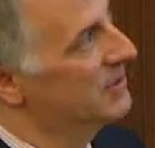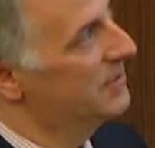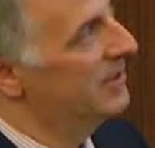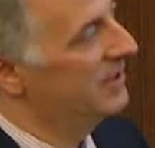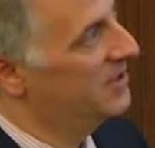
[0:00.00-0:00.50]
was
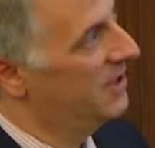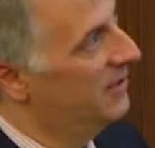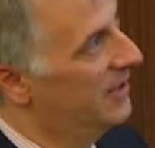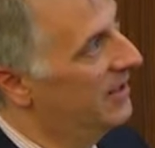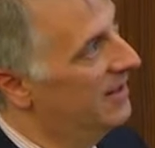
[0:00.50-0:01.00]
being
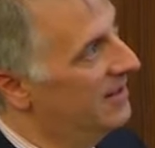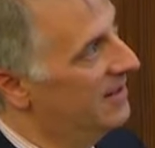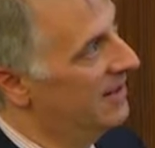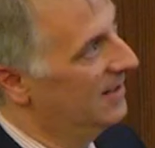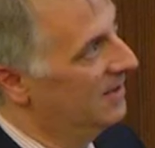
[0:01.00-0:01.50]
generated in,
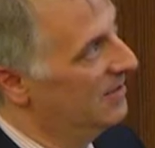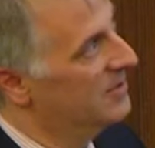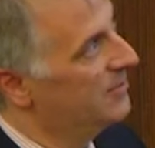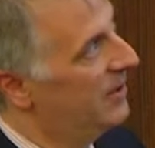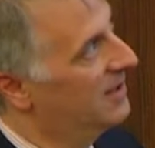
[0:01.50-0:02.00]
in, in
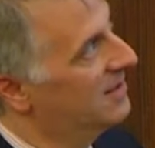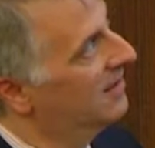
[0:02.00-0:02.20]
response to